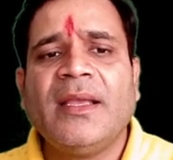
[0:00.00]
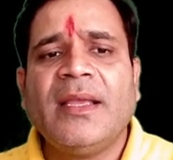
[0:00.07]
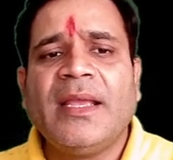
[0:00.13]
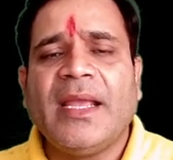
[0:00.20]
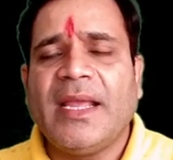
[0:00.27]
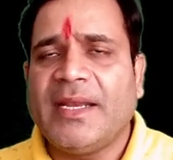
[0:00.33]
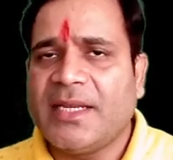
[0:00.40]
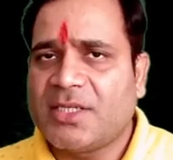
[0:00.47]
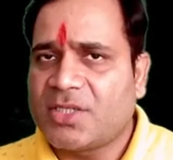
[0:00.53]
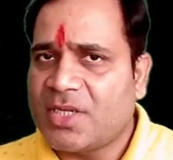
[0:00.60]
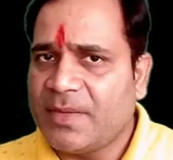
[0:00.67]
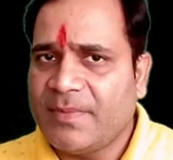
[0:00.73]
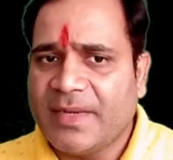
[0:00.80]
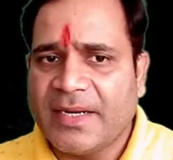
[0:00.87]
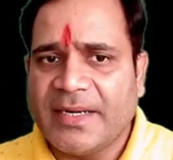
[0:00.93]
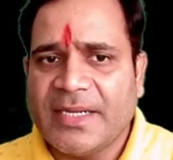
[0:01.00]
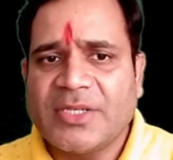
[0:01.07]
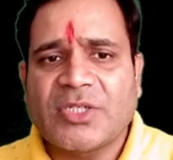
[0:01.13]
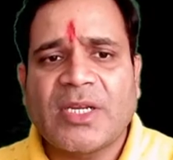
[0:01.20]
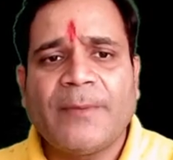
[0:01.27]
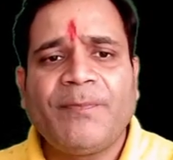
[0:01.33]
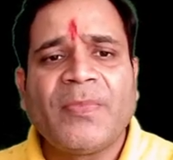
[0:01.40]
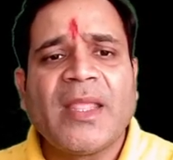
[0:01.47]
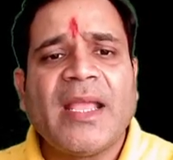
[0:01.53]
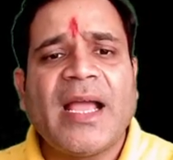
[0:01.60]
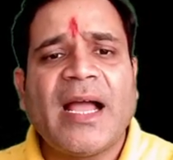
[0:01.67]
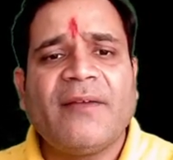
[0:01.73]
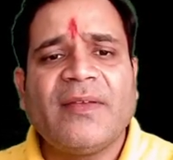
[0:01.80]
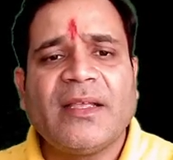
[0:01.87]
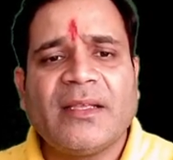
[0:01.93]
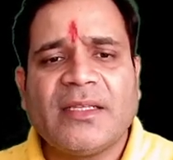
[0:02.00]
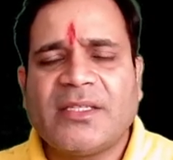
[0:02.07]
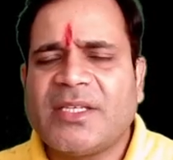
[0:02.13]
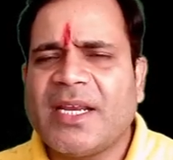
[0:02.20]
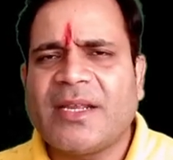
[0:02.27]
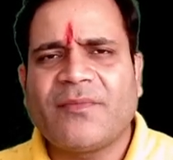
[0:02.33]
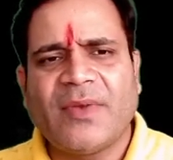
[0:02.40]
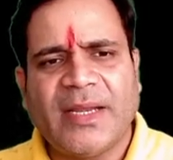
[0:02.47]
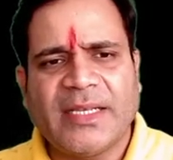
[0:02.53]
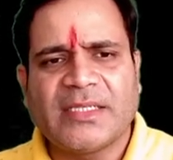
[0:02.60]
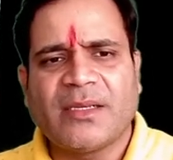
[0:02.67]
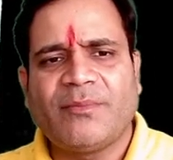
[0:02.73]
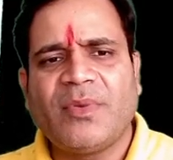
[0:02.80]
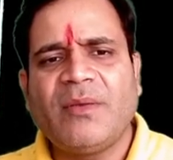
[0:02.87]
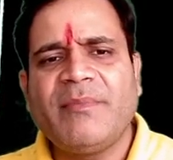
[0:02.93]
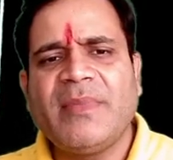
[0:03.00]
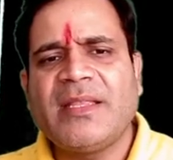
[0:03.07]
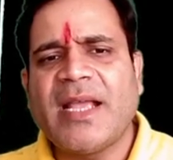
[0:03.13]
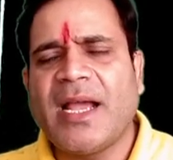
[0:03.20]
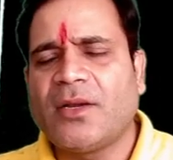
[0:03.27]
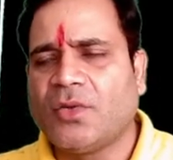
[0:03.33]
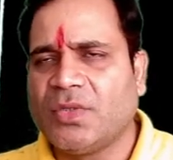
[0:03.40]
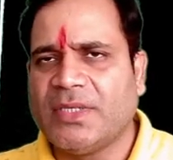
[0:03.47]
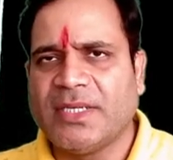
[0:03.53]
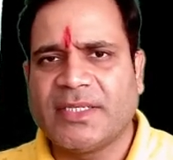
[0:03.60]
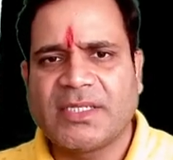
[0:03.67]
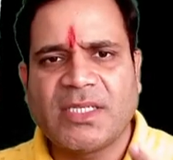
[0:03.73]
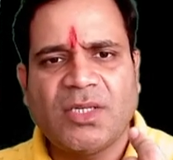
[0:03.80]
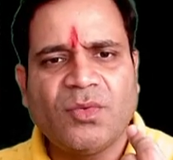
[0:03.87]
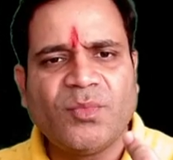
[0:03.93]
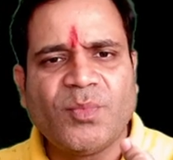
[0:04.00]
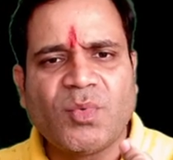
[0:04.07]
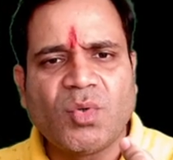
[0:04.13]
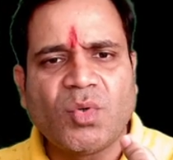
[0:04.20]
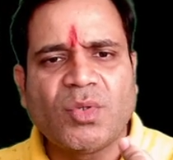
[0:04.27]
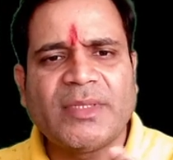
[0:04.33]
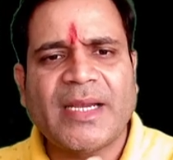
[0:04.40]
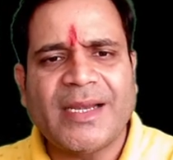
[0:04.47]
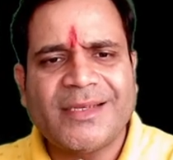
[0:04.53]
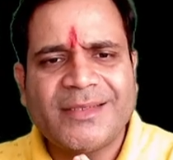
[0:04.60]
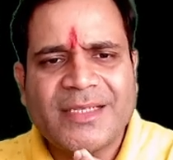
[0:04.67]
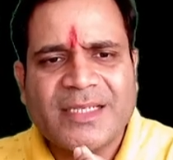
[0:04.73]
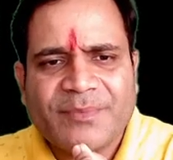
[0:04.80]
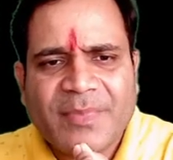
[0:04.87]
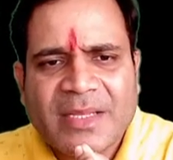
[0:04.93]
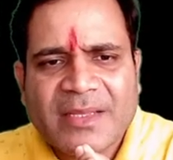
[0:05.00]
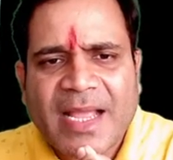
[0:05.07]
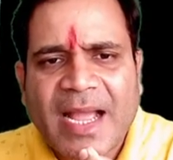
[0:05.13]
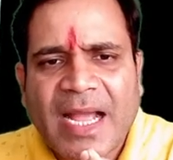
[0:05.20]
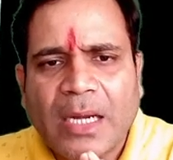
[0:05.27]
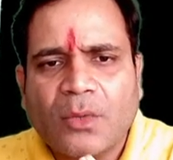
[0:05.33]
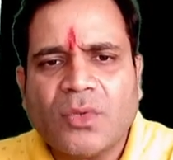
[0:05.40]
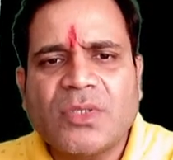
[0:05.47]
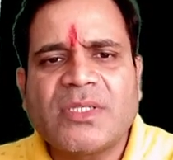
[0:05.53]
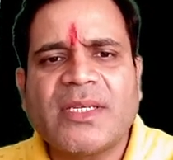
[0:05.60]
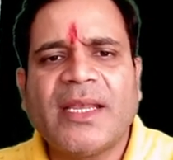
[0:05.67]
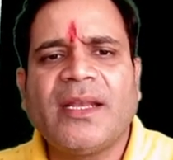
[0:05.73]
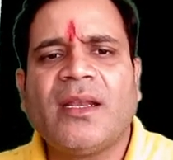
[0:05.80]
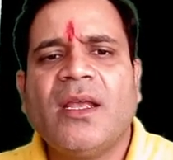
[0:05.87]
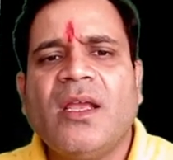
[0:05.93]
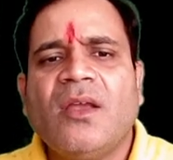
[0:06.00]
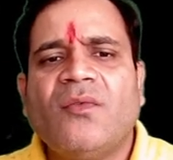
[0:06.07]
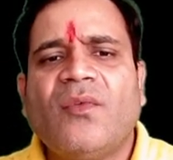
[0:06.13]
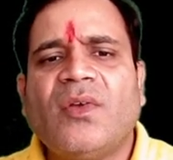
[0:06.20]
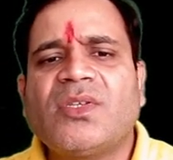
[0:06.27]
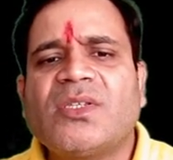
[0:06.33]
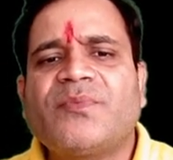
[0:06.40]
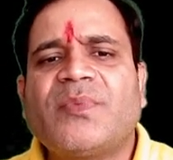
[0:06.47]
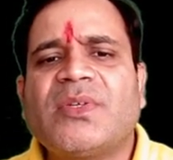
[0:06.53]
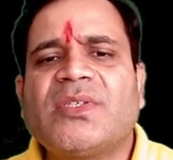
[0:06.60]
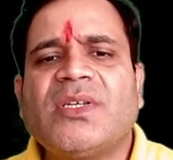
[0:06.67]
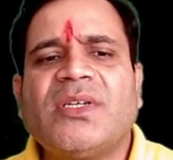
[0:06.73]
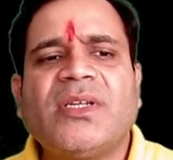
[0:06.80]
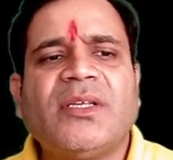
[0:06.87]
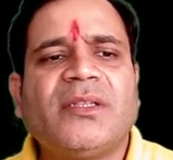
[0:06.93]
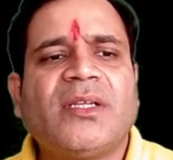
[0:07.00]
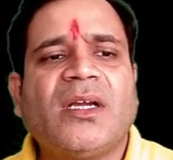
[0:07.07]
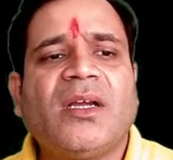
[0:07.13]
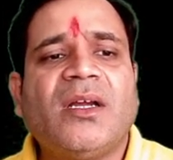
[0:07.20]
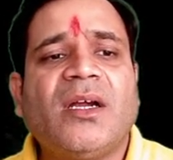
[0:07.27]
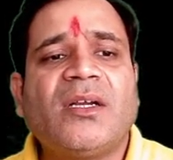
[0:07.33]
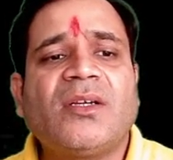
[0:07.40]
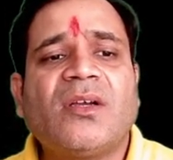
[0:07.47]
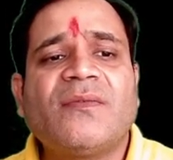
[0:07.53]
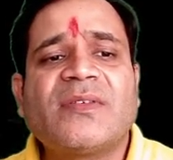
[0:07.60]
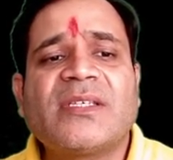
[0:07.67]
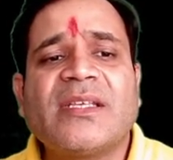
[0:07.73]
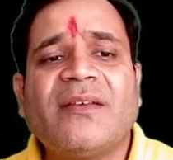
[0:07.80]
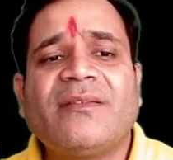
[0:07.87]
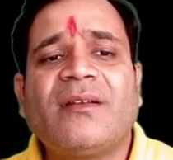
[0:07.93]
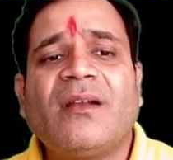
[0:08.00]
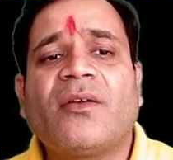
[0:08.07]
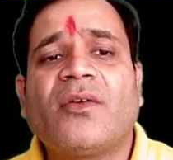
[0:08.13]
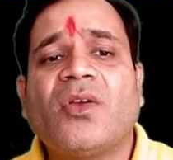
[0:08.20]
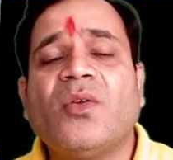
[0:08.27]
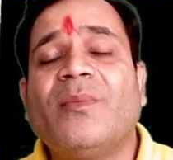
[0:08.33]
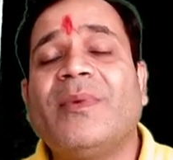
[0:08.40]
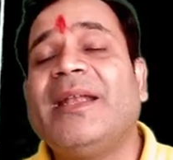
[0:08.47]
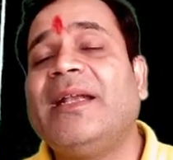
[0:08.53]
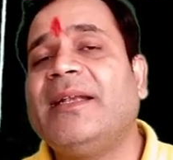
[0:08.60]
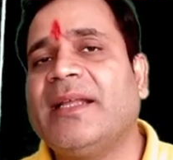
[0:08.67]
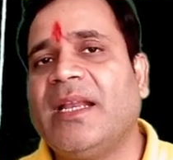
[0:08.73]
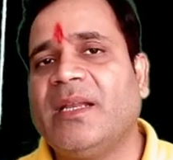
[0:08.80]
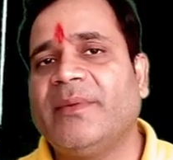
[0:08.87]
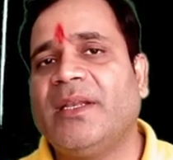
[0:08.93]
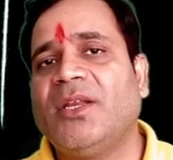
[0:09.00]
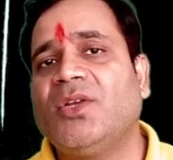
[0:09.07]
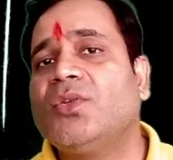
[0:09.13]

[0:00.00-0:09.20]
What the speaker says: in extreme condition. Having, take one example, methanogens. You know that this methanogen which is present in the gut of several ruminant animal. You know